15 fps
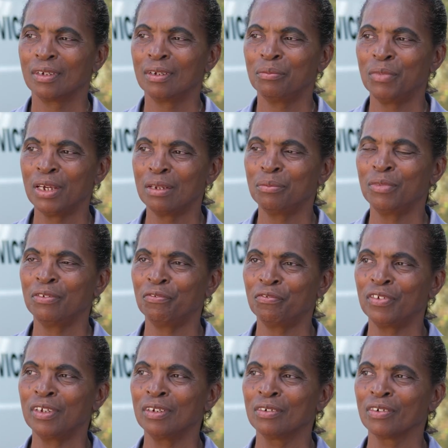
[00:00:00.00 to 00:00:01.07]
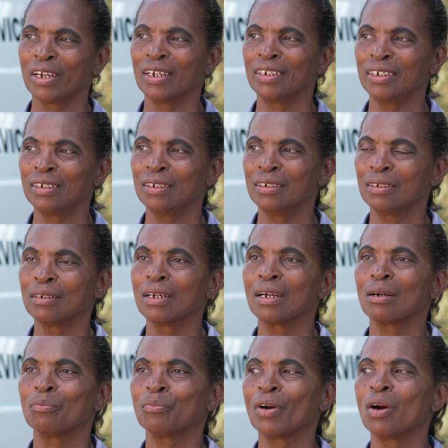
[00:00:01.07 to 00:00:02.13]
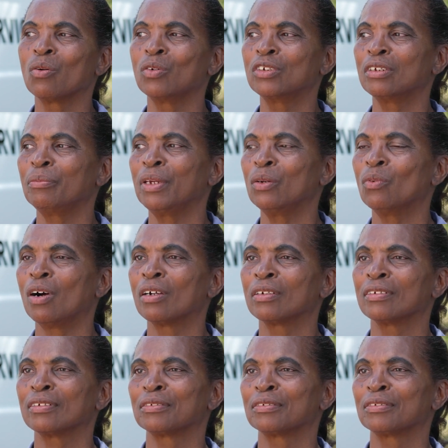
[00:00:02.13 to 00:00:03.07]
It made me feel really proud to be one.